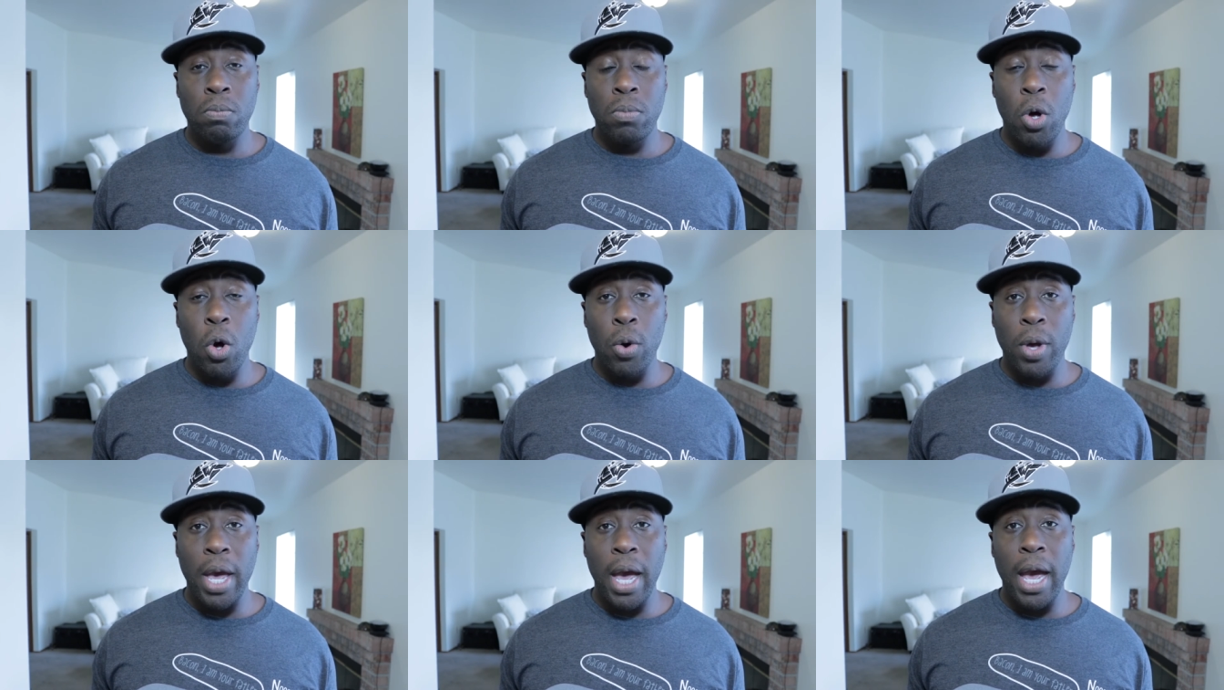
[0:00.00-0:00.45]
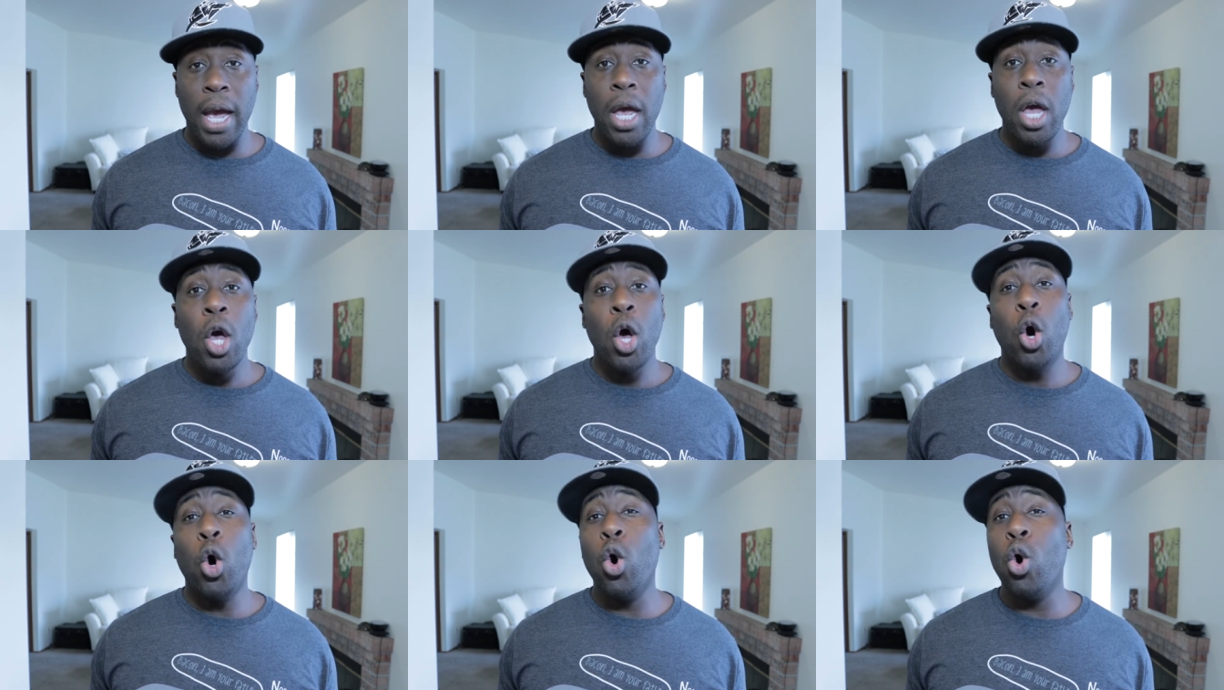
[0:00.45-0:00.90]
okay,
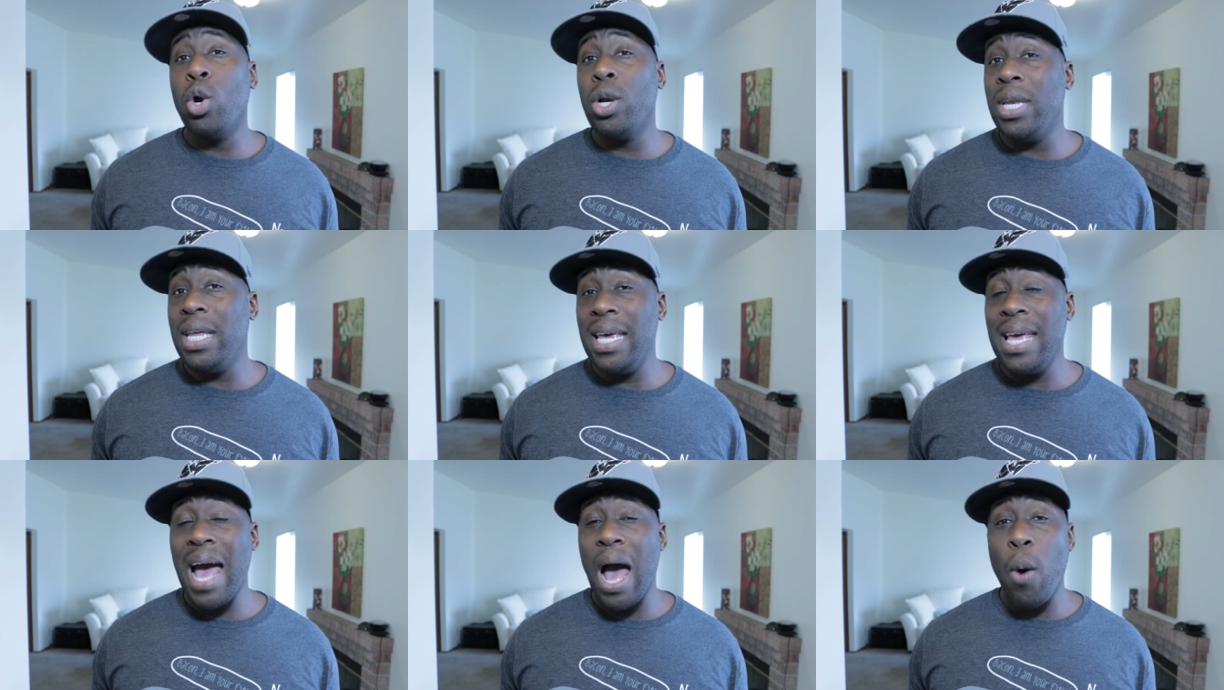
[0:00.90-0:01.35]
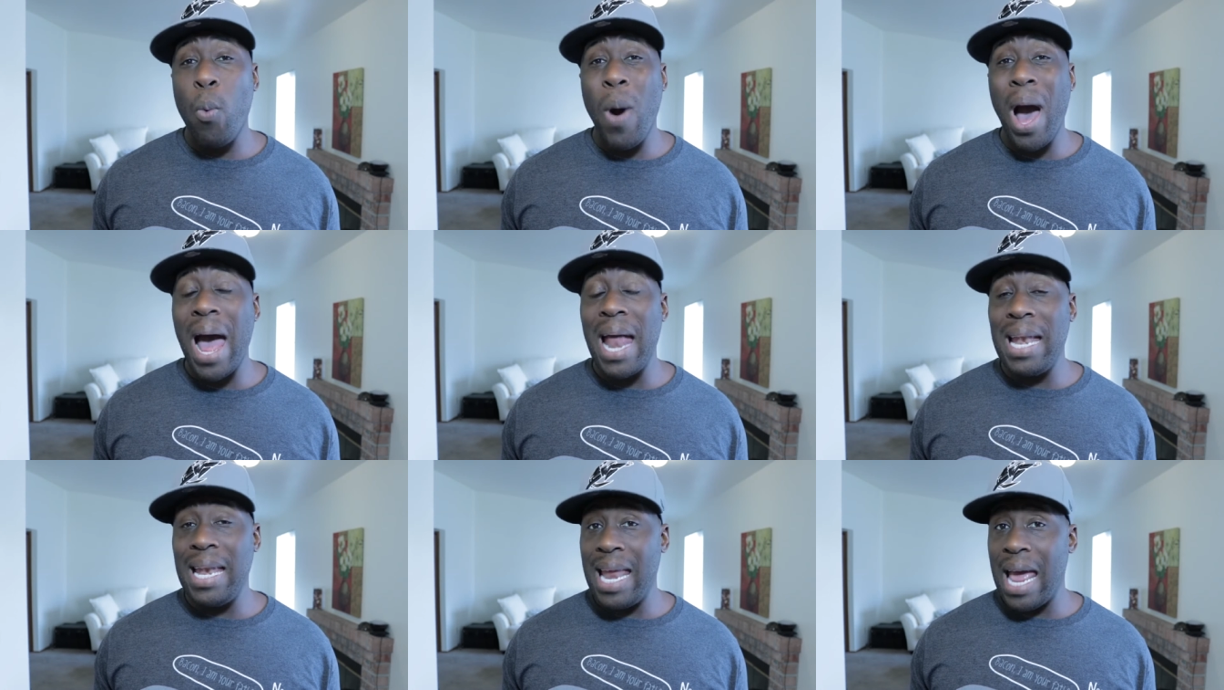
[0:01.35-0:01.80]
on
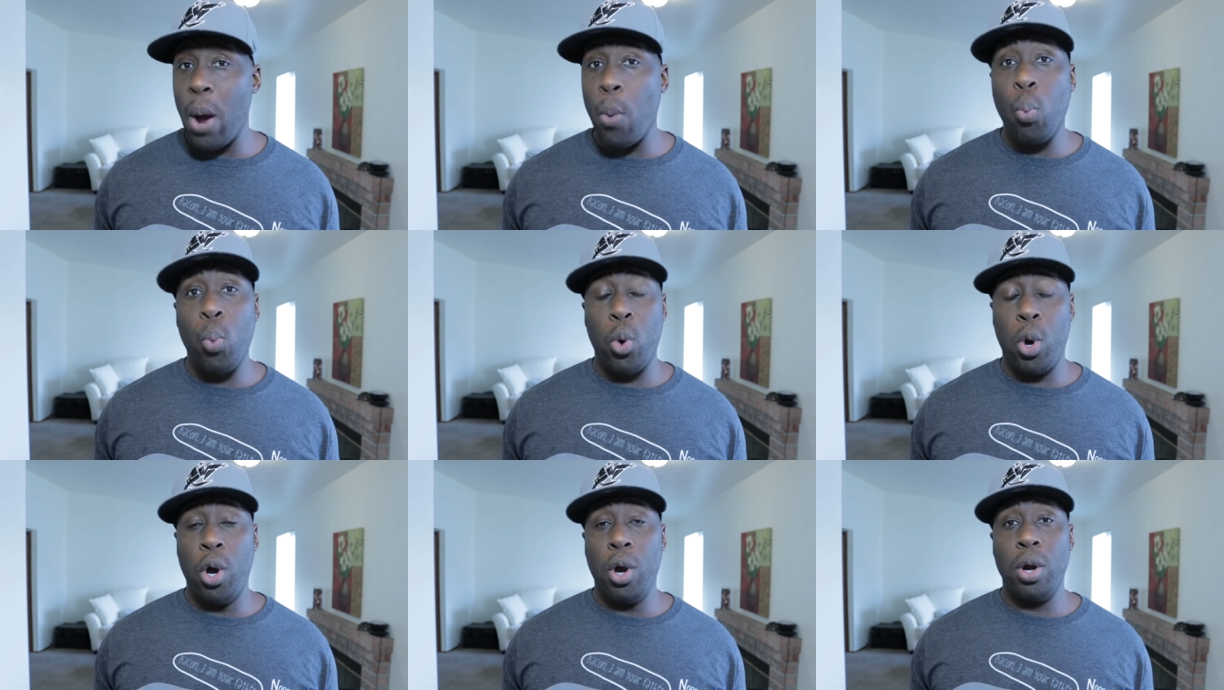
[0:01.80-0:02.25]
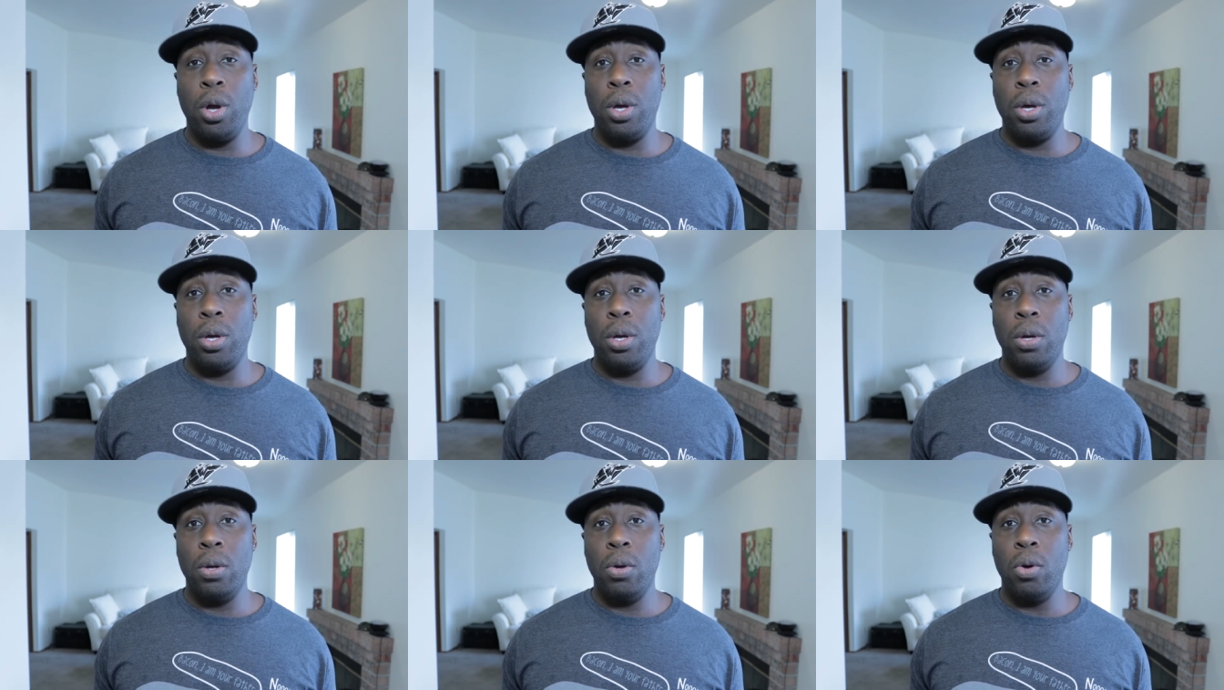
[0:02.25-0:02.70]
DIY Network,
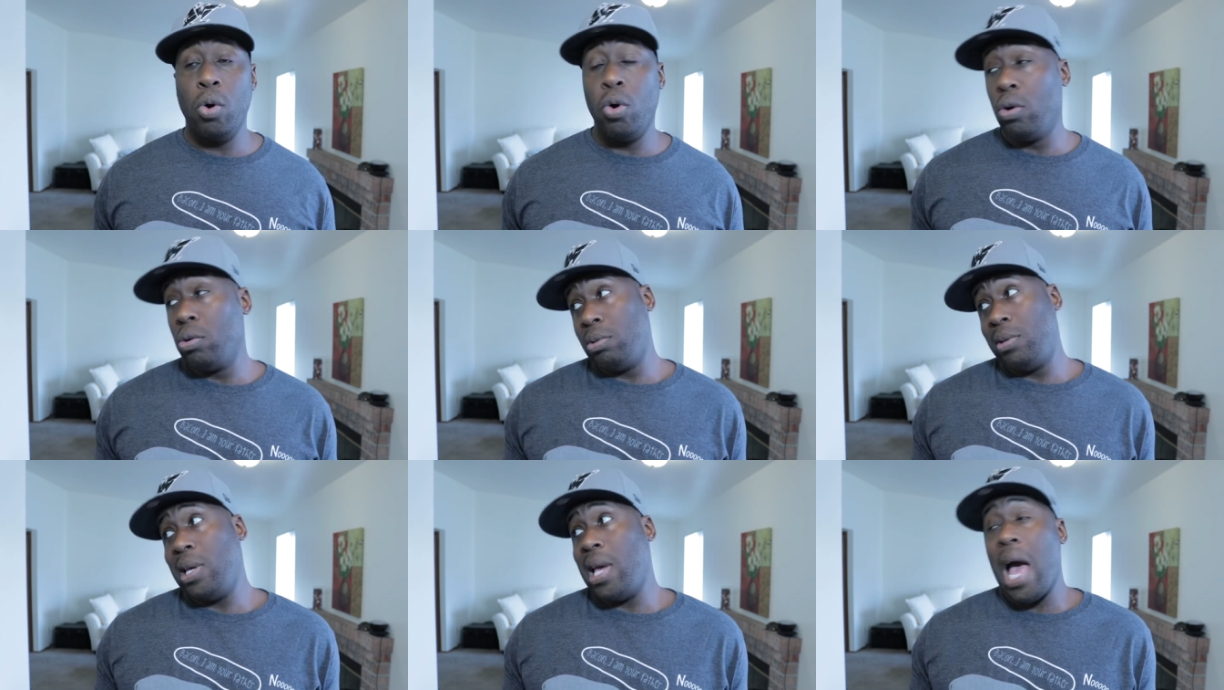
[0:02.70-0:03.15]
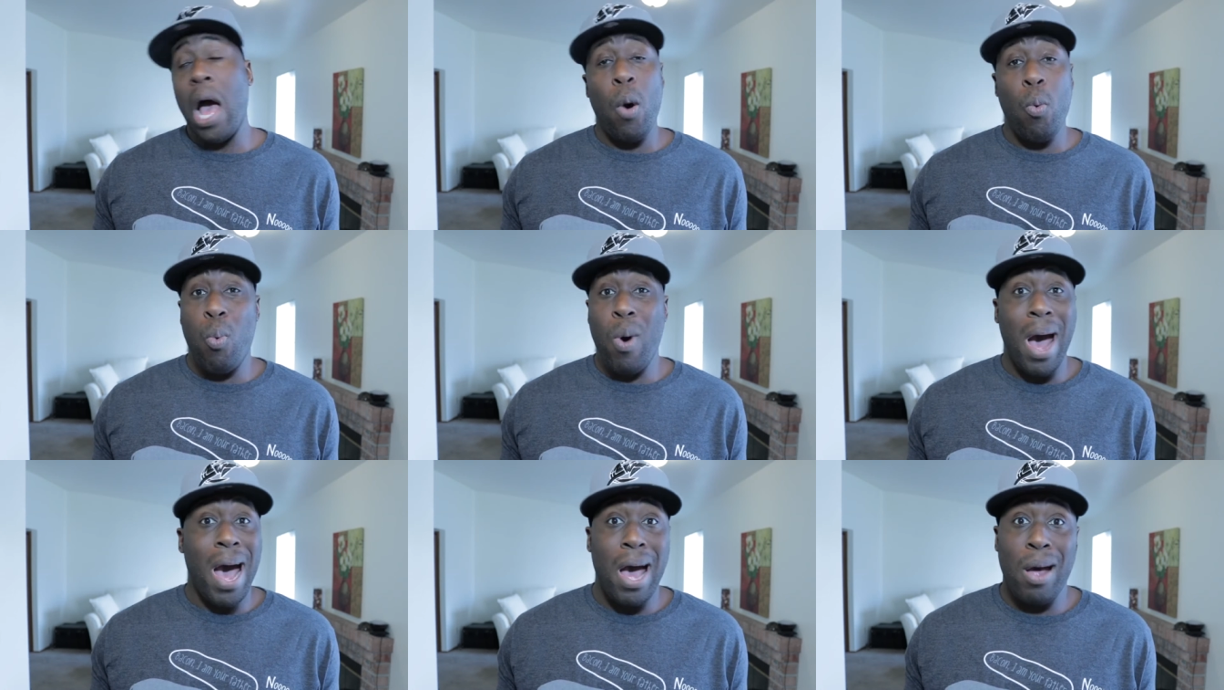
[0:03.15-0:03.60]
on
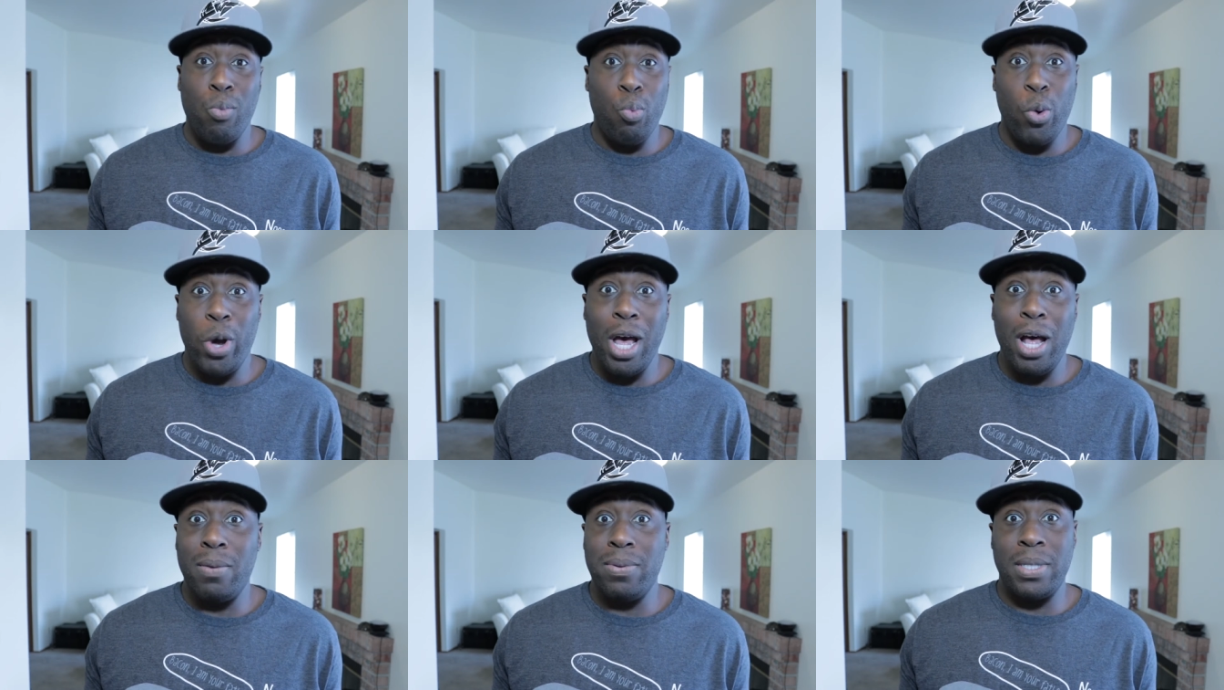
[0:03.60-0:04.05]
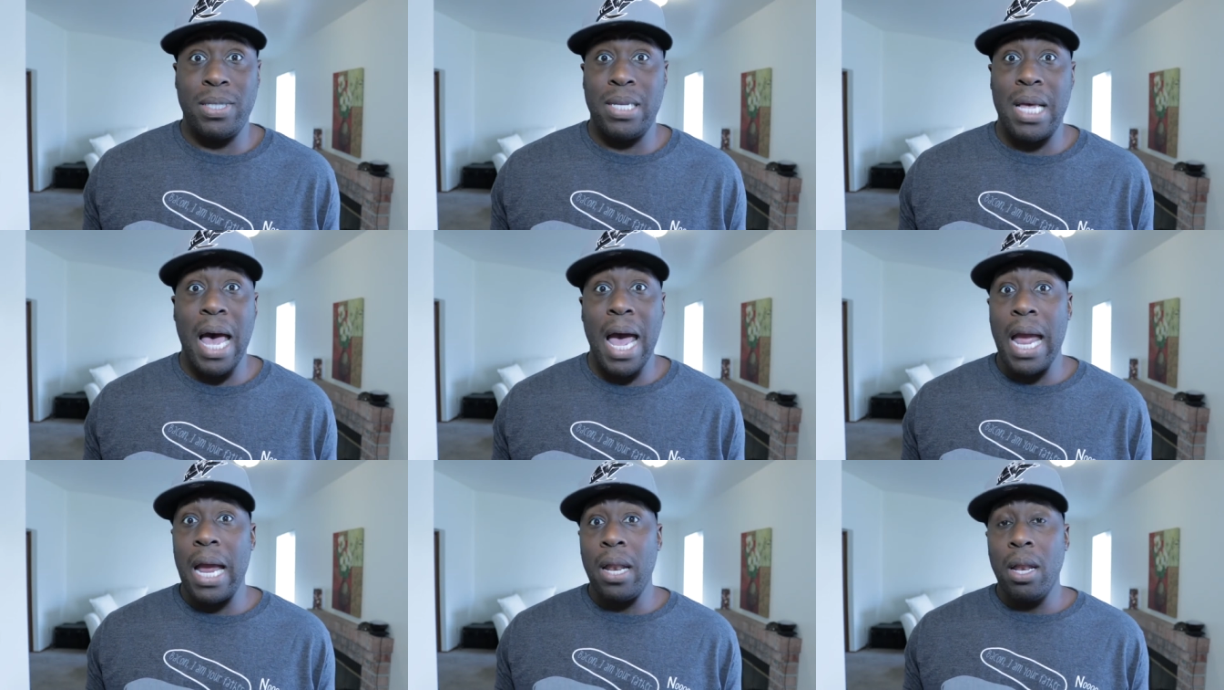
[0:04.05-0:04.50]
DIY
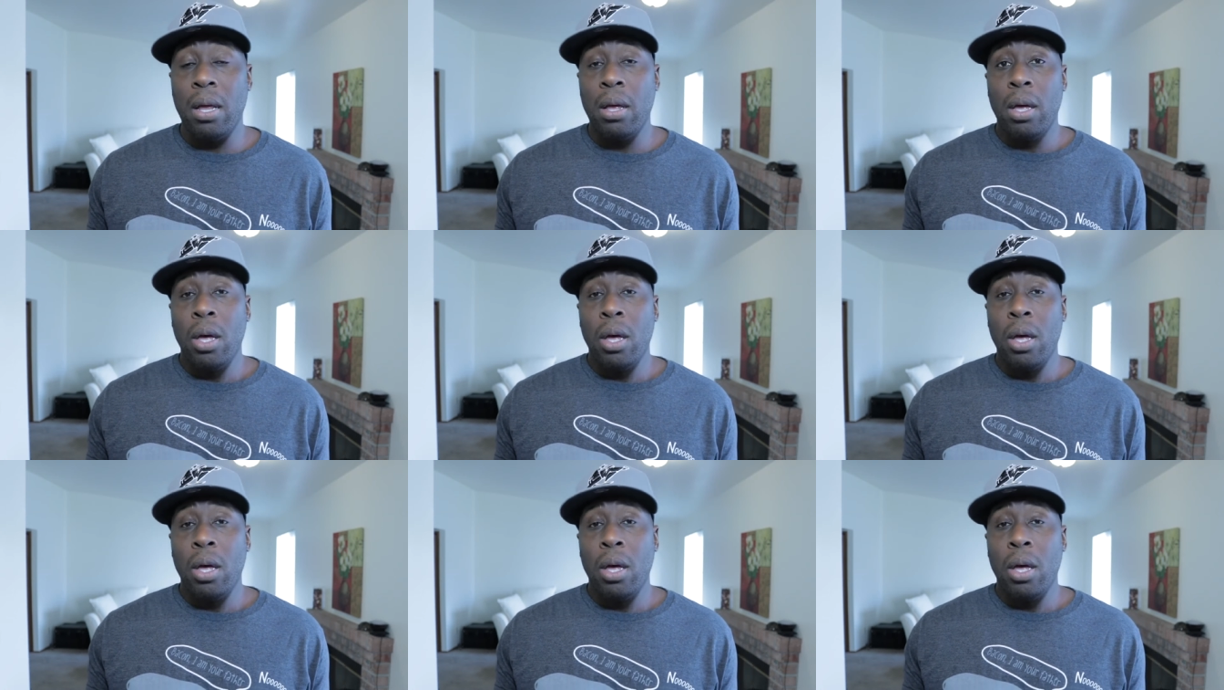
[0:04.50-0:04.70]
website,